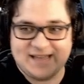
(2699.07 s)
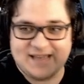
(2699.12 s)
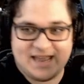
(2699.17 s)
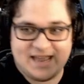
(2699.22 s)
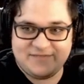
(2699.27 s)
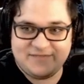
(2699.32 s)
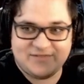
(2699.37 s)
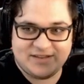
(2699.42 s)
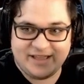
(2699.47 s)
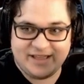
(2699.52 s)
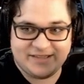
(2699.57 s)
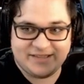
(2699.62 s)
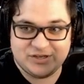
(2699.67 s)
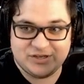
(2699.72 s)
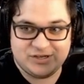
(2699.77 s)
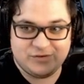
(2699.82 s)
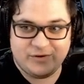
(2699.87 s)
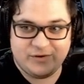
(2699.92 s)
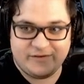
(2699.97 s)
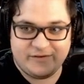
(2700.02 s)
not even like
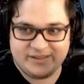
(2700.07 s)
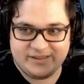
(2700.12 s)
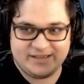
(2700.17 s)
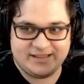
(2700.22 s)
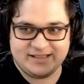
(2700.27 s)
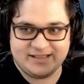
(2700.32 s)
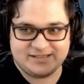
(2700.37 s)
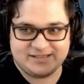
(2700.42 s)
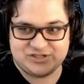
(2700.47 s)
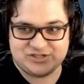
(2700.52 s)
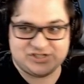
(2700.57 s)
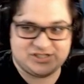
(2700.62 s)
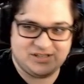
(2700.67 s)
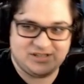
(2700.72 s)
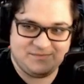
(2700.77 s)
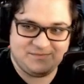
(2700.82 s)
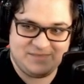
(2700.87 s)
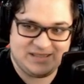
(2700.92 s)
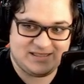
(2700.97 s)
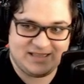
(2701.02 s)
to do everything. Like it's just
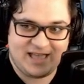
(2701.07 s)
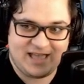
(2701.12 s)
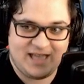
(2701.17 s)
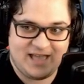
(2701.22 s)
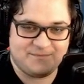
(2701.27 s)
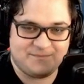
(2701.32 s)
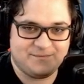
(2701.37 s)
to beat the oh game.